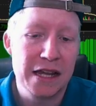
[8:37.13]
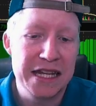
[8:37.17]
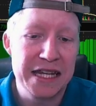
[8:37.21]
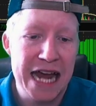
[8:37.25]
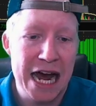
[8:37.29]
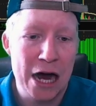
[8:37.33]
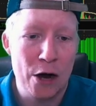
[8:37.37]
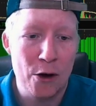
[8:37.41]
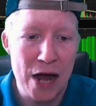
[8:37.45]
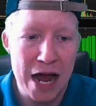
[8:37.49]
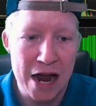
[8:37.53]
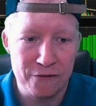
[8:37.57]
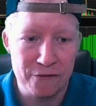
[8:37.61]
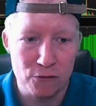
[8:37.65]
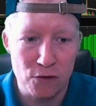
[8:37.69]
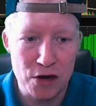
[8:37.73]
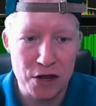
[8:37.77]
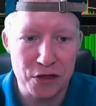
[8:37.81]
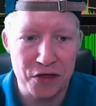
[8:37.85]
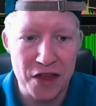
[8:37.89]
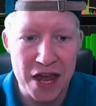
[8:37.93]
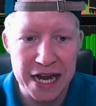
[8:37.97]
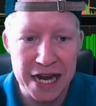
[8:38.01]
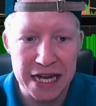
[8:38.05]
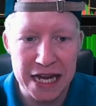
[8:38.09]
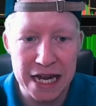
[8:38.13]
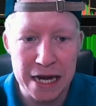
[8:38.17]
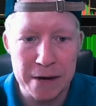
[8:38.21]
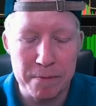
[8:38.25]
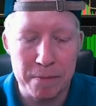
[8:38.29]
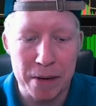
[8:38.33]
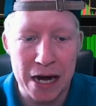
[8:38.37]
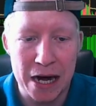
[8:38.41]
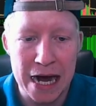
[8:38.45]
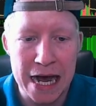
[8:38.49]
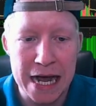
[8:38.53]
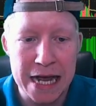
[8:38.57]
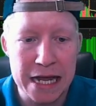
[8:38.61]
now everything in
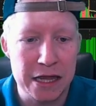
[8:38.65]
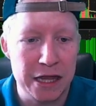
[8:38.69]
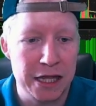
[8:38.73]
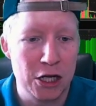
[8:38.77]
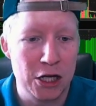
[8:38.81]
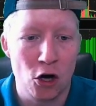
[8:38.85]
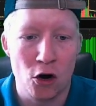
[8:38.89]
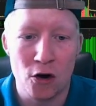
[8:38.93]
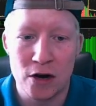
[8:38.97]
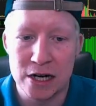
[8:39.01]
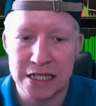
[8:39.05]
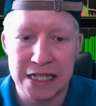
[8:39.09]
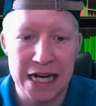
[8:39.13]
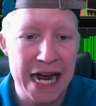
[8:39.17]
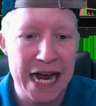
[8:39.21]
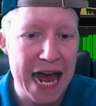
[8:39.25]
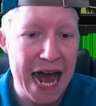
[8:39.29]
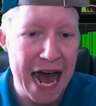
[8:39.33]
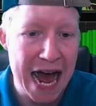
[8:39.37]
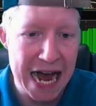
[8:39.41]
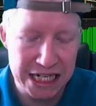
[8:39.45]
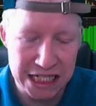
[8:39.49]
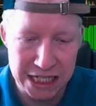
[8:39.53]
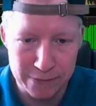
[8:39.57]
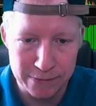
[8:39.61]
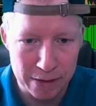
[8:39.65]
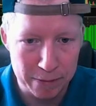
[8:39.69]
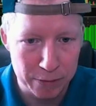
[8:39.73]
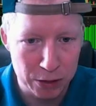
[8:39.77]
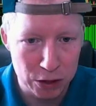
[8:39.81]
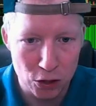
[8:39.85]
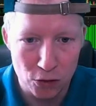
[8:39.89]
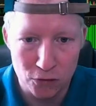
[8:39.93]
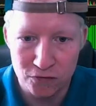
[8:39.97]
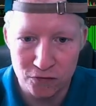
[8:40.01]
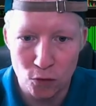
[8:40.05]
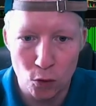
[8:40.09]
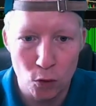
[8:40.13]
buy, the RSI has to be
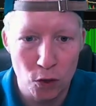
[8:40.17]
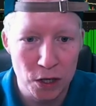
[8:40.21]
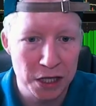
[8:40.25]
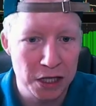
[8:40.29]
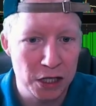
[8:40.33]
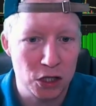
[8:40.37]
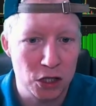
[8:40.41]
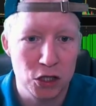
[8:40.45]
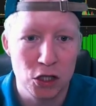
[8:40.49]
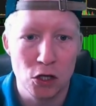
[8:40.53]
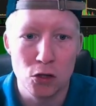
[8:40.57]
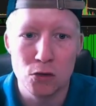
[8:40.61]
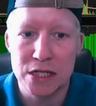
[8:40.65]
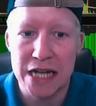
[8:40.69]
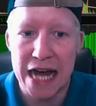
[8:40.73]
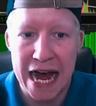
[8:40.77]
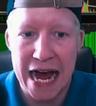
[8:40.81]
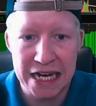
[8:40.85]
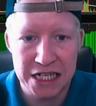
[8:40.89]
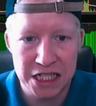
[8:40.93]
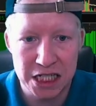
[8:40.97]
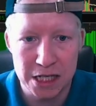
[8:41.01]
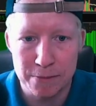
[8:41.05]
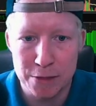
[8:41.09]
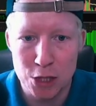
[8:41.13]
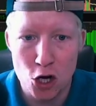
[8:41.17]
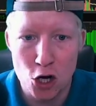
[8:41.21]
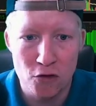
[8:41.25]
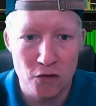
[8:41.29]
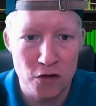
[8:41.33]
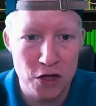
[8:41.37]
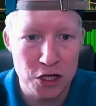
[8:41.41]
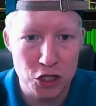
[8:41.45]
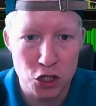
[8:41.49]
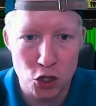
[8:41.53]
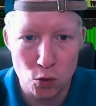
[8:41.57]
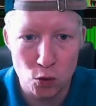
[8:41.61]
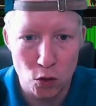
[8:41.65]
below 40, the close has to be
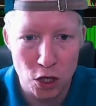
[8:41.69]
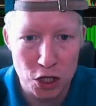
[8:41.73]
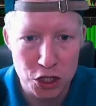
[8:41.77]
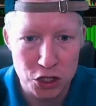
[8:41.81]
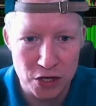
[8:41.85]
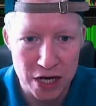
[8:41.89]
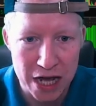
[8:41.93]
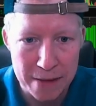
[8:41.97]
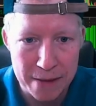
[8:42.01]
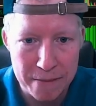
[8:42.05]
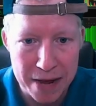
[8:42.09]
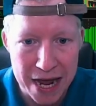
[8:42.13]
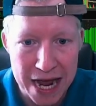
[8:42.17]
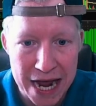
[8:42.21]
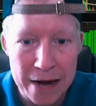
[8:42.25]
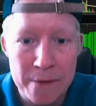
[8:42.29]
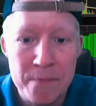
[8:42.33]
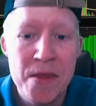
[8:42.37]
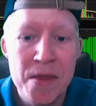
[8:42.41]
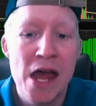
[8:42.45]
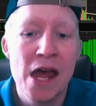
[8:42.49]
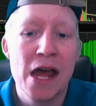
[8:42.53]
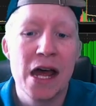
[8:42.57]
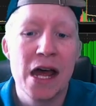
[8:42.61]
over the 200 MA,